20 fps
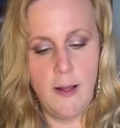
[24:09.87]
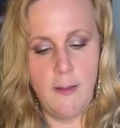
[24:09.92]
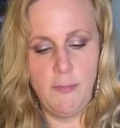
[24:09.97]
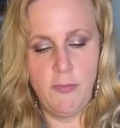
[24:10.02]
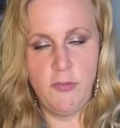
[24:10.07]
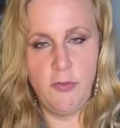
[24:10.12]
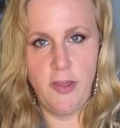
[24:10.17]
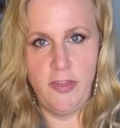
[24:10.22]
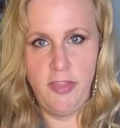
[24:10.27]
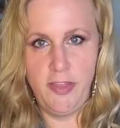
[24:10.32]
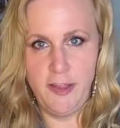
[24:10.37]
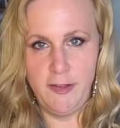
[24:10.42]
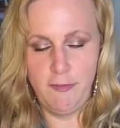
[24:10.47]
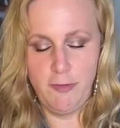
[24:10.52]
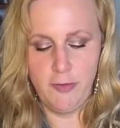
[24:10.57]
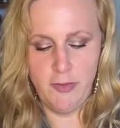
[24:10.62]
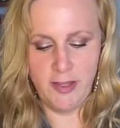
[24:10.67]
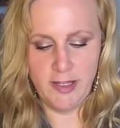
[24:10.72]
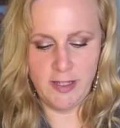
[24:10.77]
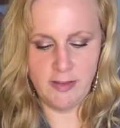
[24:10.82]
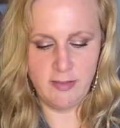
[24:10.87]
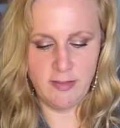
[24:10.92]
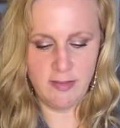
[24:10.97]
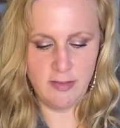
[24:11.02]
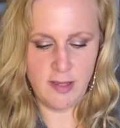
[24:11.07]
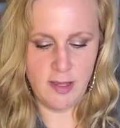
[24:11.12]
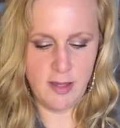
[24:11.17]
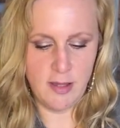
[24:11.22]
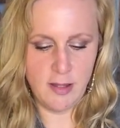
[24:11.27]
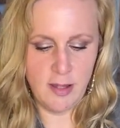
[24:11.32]
So I think if you like it
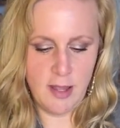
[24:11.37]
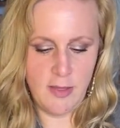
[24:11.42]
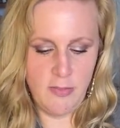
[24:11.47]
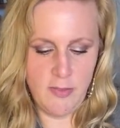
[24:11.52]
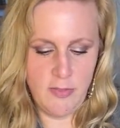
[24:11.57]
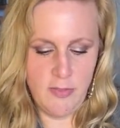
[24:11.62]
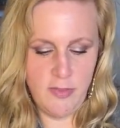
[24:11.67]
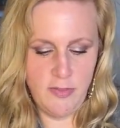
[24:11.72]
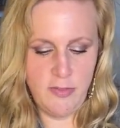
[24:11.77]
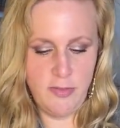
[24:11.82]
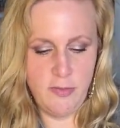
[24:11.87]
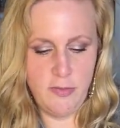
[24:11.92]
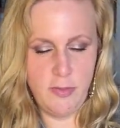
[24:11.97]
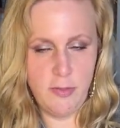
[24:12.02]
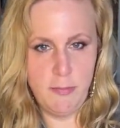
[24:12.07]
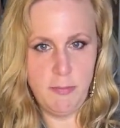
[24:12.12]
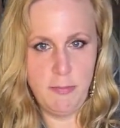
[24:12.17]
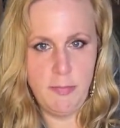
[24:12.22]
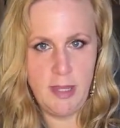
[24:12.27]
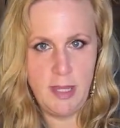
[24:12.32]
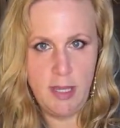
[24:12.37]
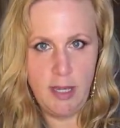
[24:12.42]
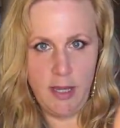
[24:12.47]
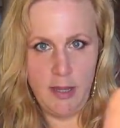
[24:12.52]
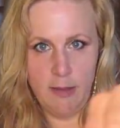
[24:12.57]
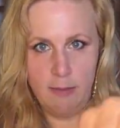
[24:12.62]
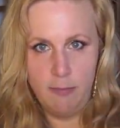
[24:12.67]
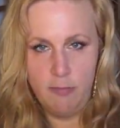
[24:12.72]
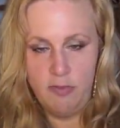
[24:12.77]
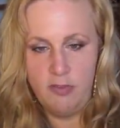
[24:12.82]
snug. And then this is the
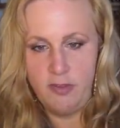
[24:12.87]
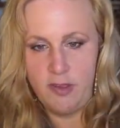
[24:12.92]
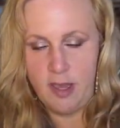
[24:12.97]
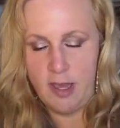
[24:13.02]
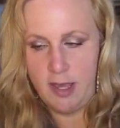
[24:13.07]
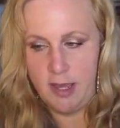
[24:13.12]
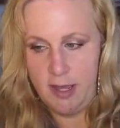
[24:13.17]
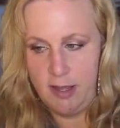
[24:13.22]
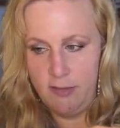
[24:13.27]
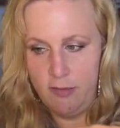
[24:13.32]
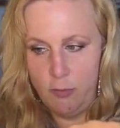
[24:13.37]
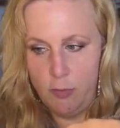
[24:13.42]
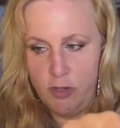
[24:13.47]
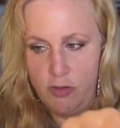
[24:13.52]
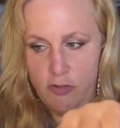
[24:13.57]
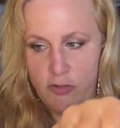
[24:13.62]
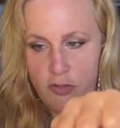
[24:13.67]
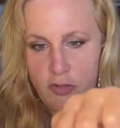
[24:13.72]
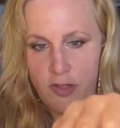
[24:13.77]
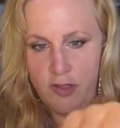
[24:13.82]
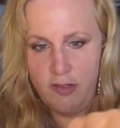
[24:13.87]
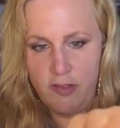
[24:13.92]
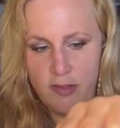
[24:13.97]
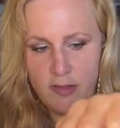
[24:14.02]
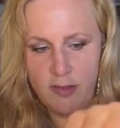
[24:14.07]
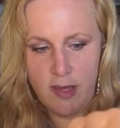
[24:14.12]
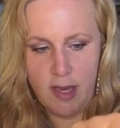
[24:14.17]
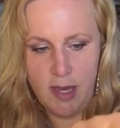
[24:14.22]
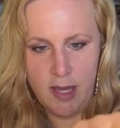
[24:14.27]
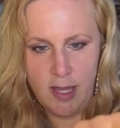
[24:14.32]
medium size, which this
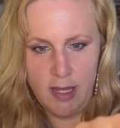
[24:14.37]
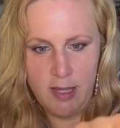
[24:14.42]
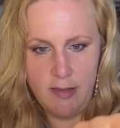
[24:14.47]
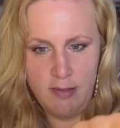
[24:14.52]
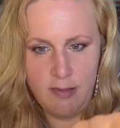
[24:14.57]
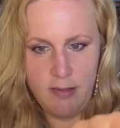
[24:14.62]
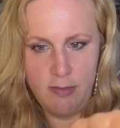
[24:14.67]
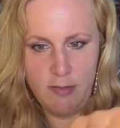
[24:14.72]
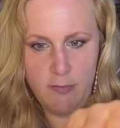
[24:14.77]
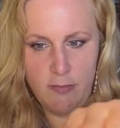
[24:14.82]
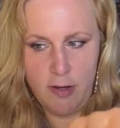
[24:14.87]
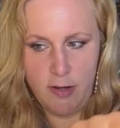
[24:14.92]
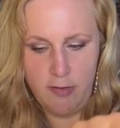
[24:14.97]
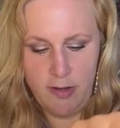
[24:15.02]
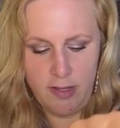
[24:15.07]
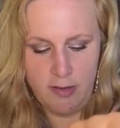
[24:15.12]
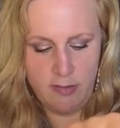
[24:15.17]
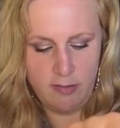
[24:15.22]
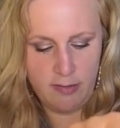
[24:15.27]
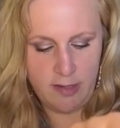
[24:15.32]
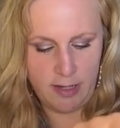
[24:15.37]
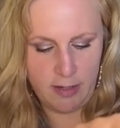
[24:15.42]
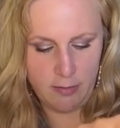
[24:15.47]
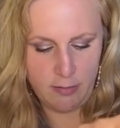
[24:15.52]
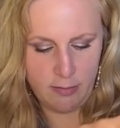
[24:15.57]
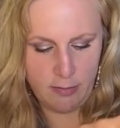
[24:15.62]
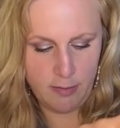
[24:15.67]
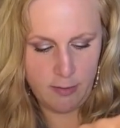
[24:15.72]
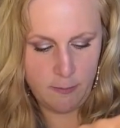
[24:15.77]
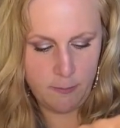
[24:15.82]
size is very
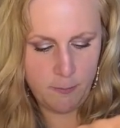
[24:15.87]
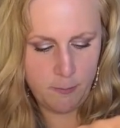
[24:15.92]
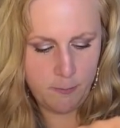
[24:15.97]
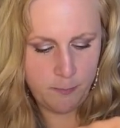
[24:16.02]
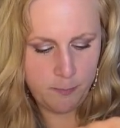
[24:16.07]
standard.